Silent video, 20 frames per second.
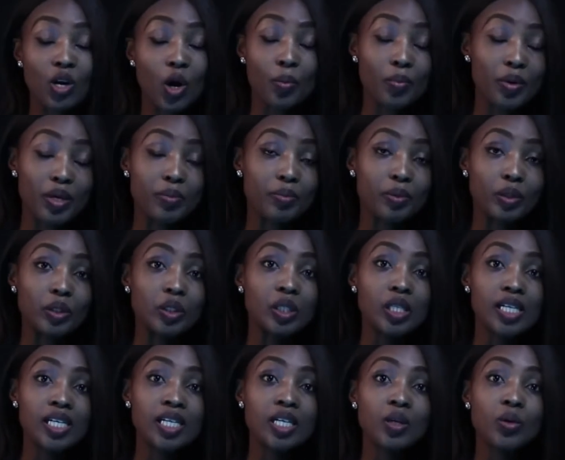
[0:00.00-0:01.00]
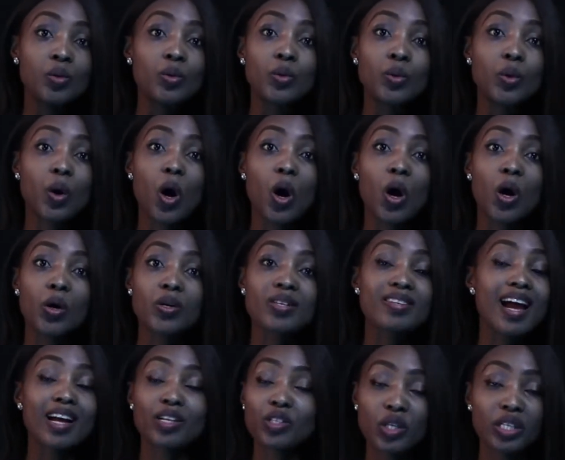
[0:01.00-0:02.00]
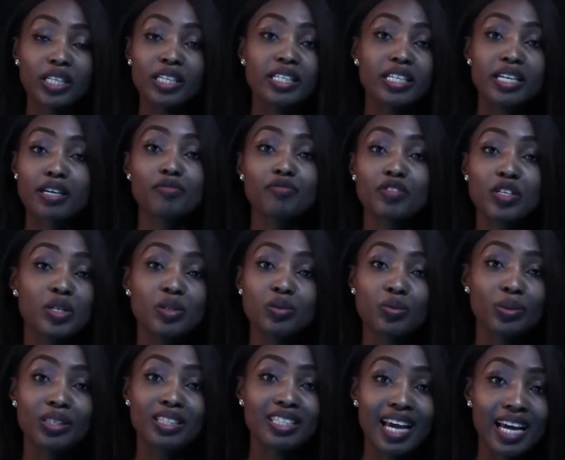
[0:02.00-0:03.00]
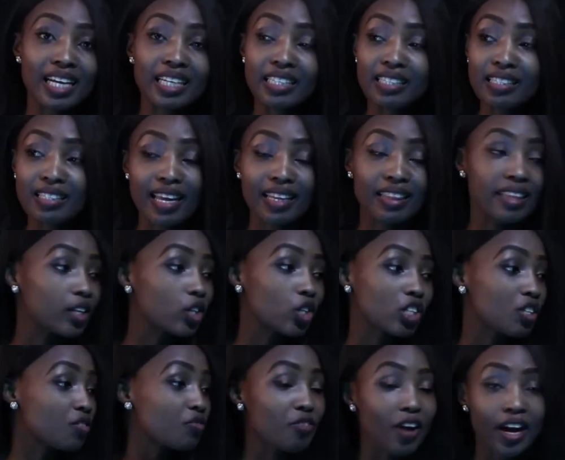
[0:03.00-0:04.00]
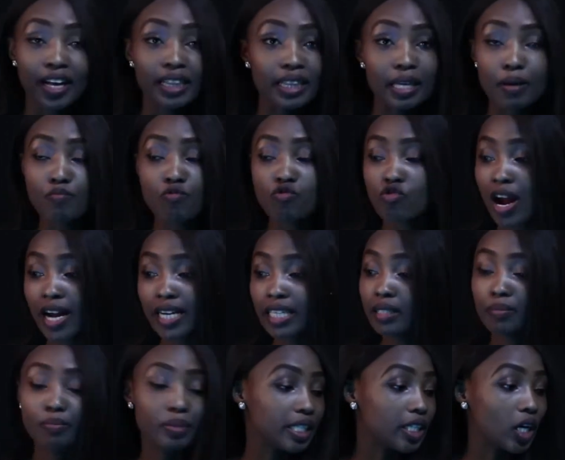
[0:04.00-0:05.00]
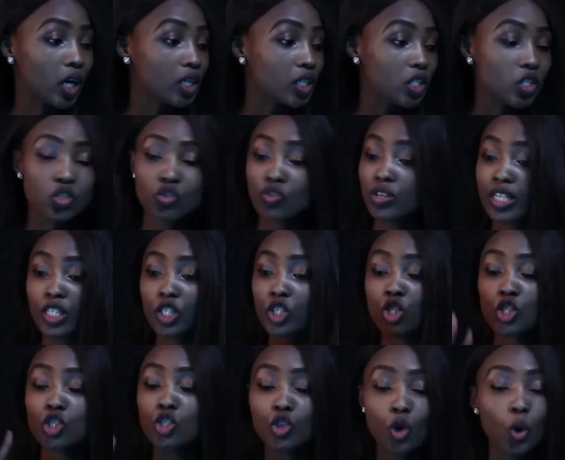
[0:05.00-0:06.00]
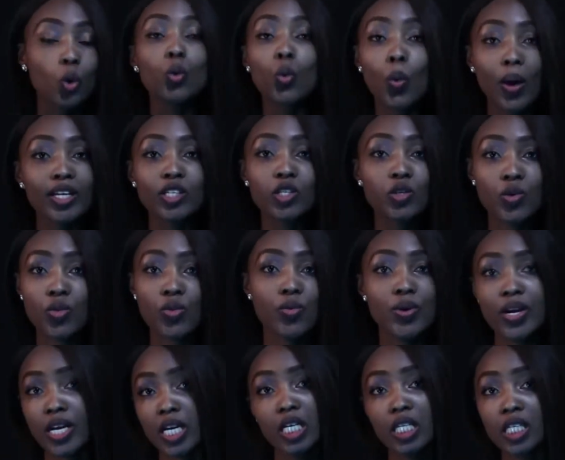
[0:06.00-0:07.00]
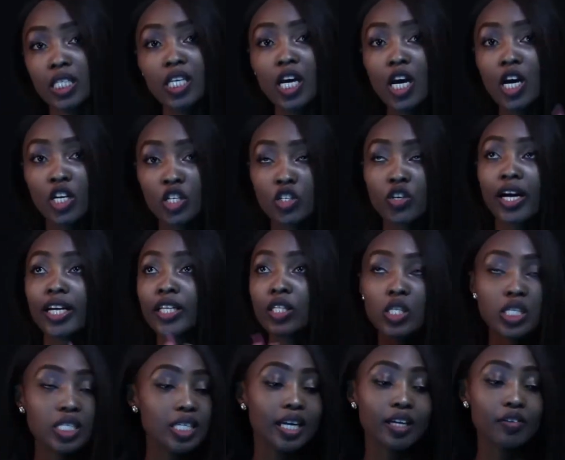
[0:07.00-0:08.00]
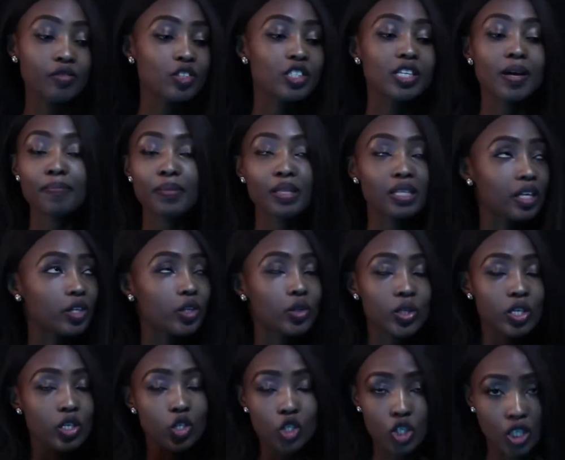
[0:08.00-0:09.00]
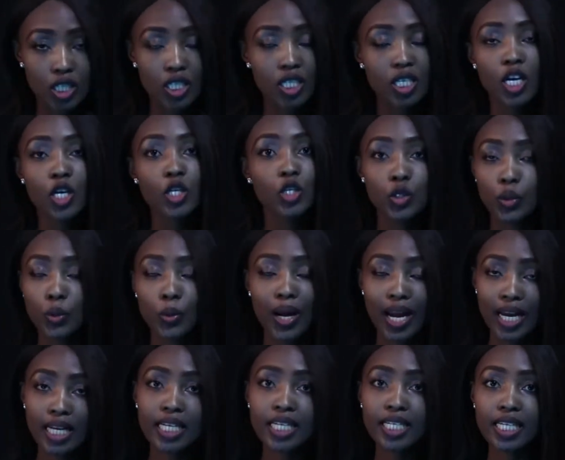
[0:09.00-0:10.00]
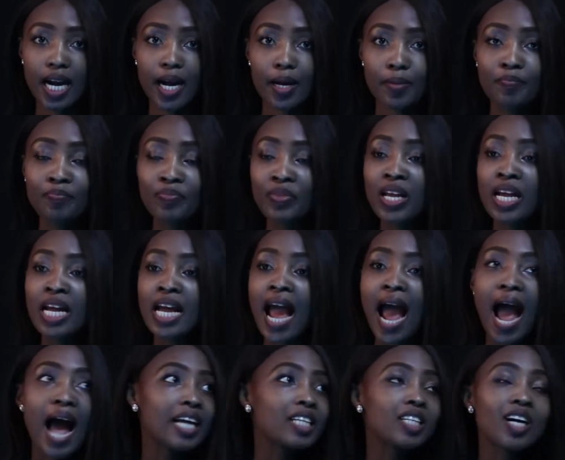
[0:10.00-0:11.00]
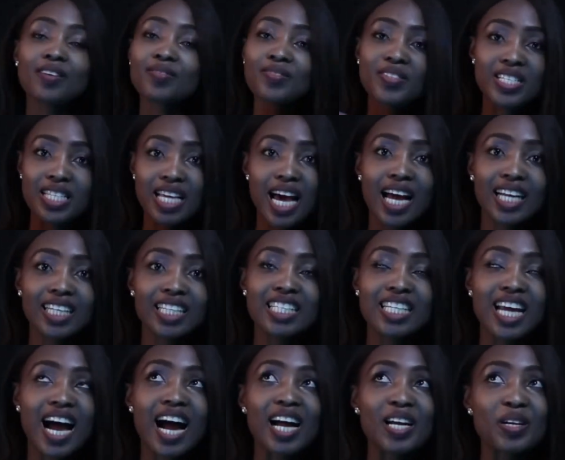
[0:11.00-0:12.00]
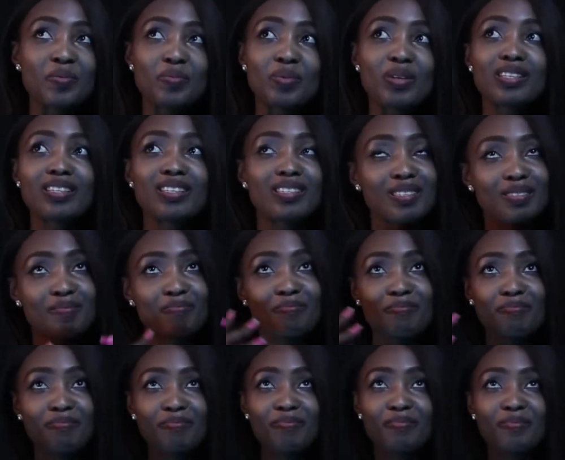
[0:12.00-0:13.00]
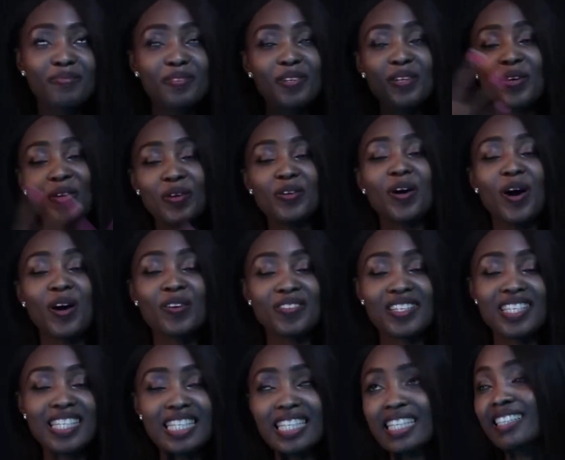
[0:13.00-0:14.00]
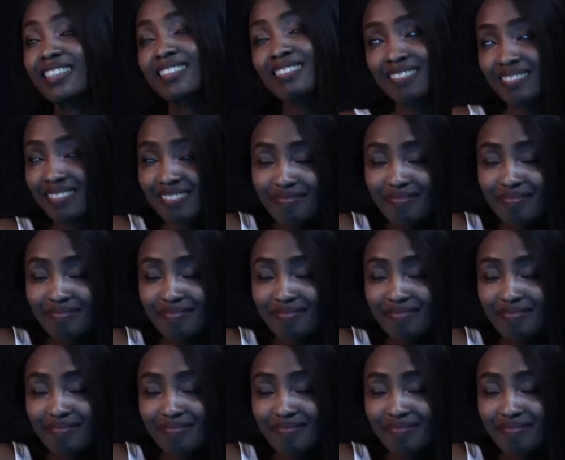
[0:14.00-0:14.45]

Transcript: are people who are naturally gifted with talents, and they just find them randomly on the streets. Just don't waste your 3 years trying to study for something that you can just do anytime. And after that, I was, obviously,